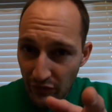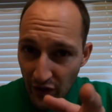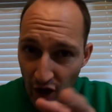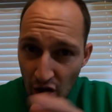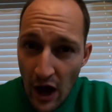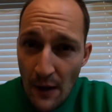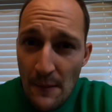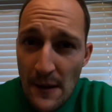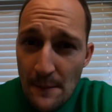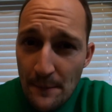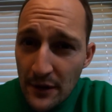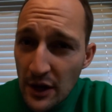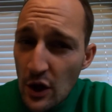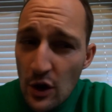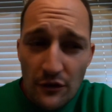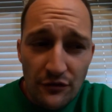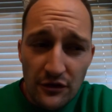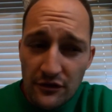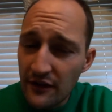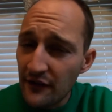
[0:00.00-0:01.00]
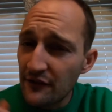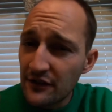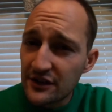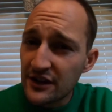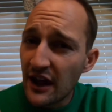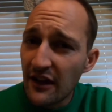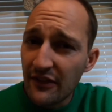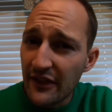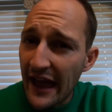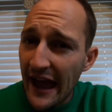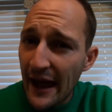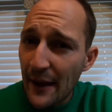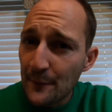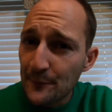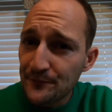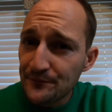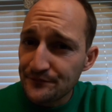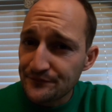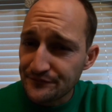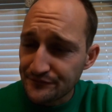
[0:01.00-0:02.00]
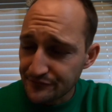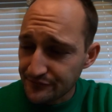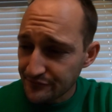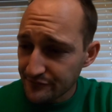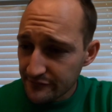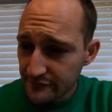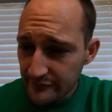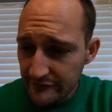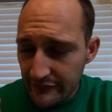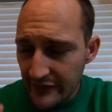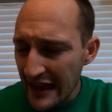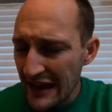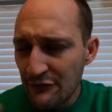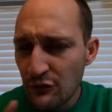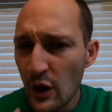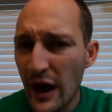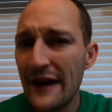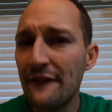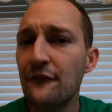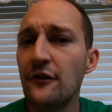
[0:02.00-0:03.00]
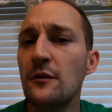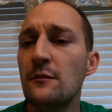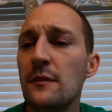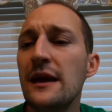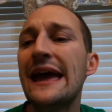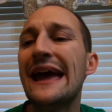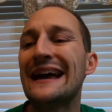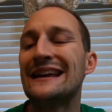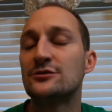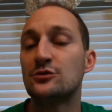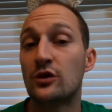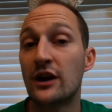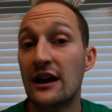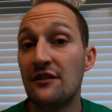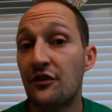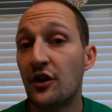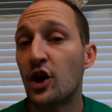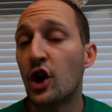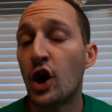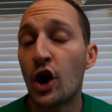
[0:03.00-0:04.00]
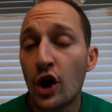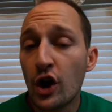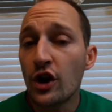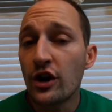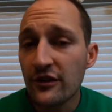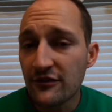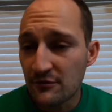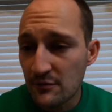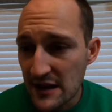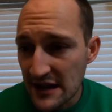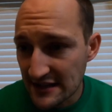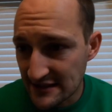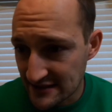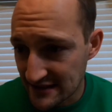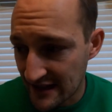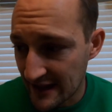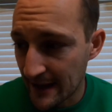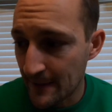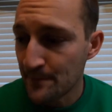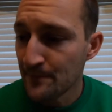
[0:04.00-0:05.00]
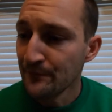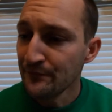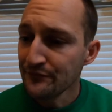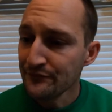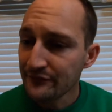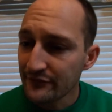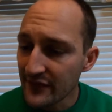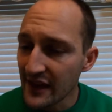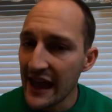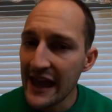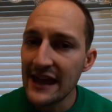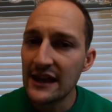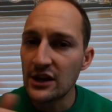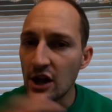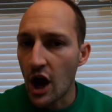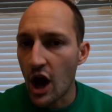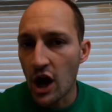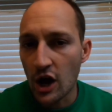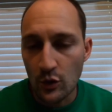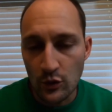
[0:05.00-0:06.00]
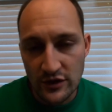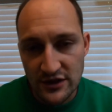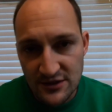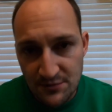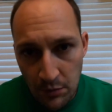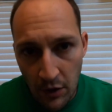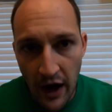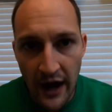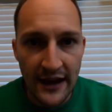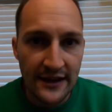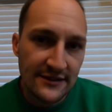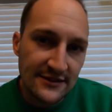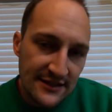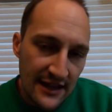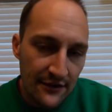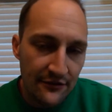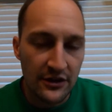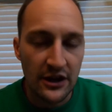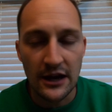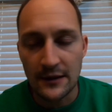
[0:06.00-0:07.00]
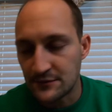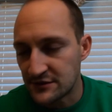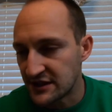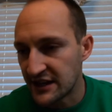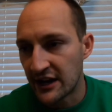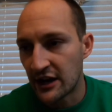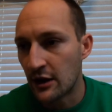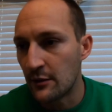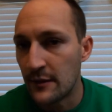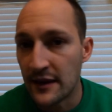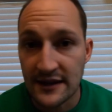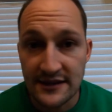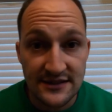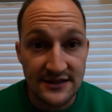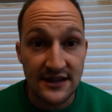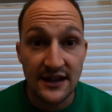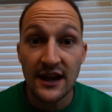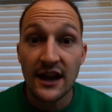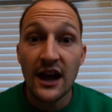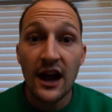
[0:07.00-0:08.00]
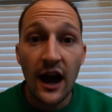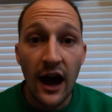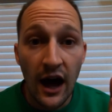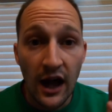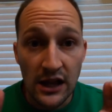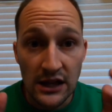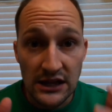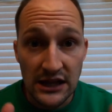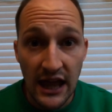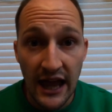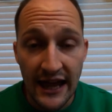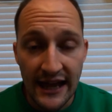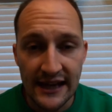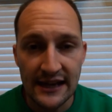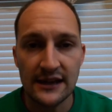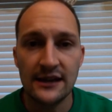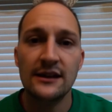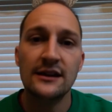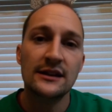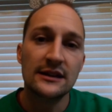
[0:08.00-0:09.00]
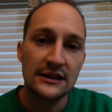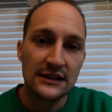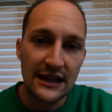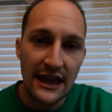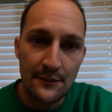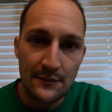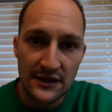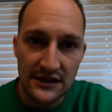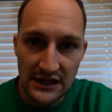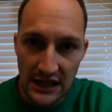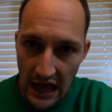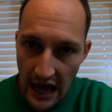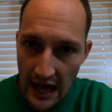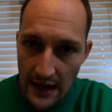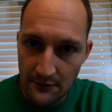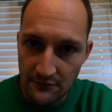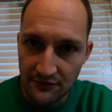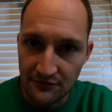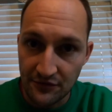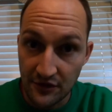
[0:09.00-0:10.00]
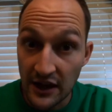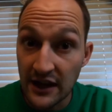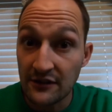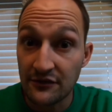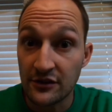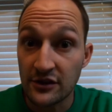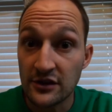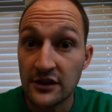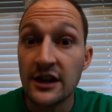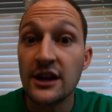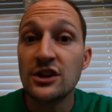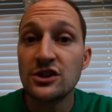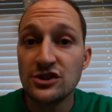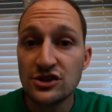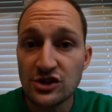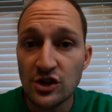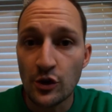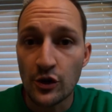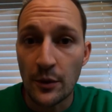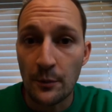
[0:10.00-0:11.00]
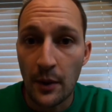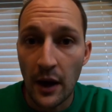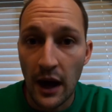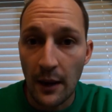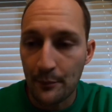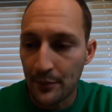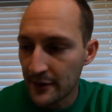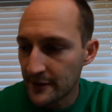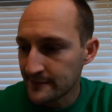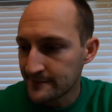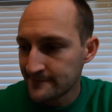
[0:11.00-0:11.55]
Comment below if you've ever done that. Have you ever mixed or ever heard of mixing eggnog with Sprite, 7-Up, Sierra Mist, a light lemon lime flavored soda pop?